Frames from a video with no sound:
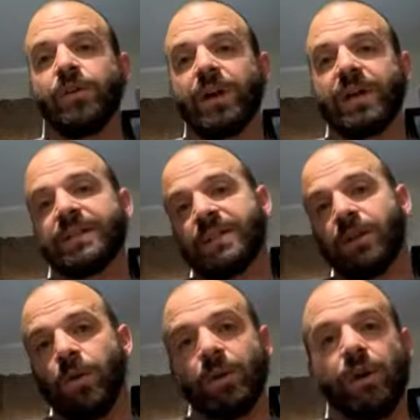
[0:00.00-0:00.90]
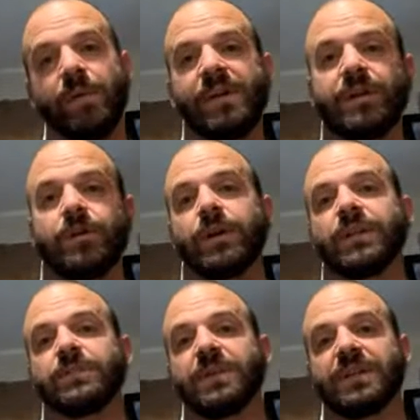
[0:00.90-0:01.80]
crickets and go with gray banded
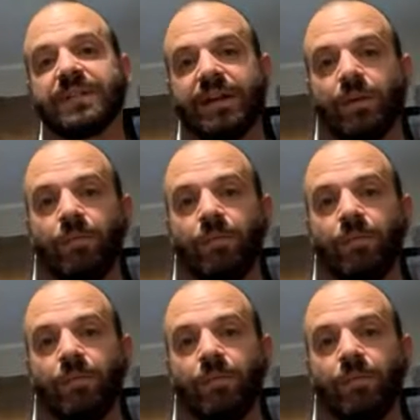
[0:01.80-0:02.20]
crickets because they are